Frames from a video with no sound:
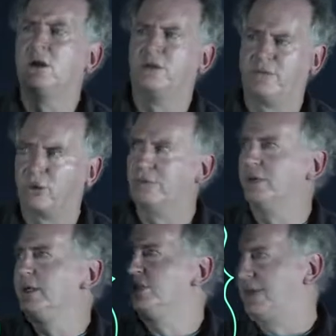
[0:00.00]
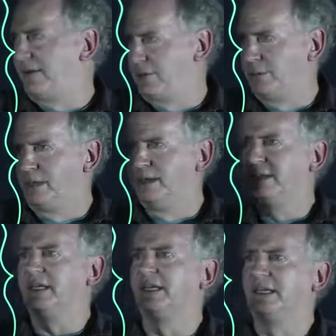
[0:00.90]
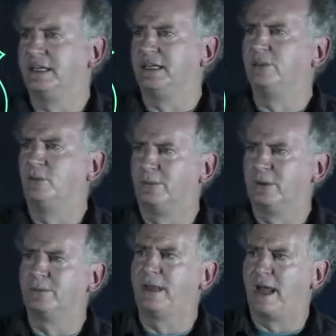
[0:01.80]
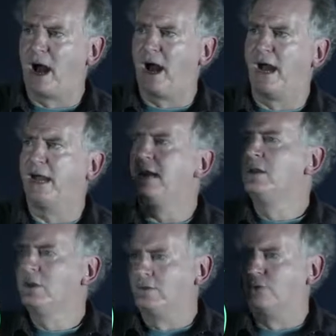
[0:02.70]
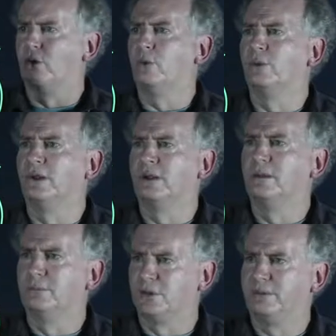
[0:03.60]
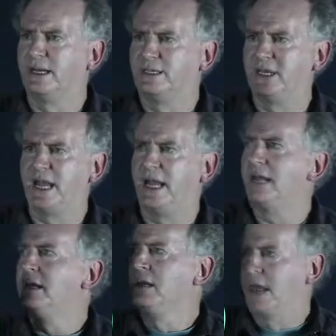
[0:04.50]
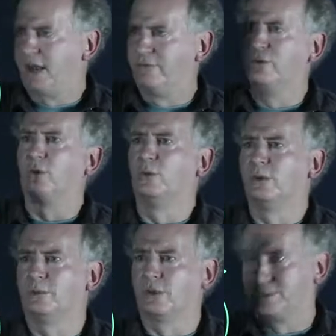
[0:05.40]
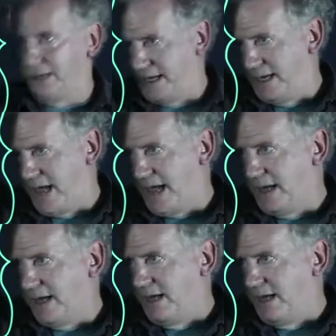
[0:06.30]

four of which, after you apply these identities will multiply i, 4 will multiply j, and 4 will multiply k.